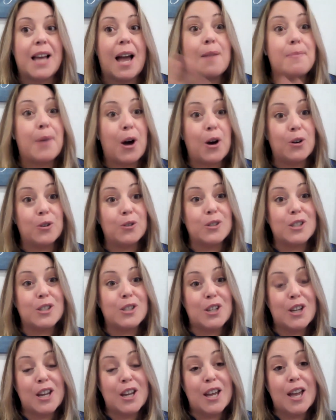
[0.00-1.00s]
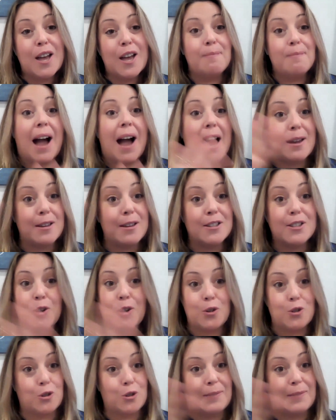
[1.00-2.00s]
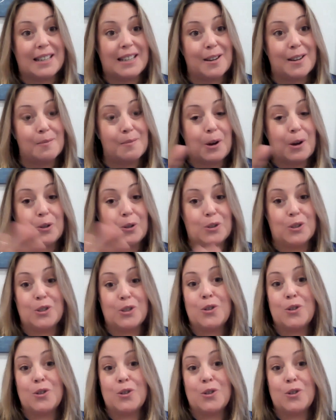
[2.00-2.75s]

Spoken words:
I post my social media posts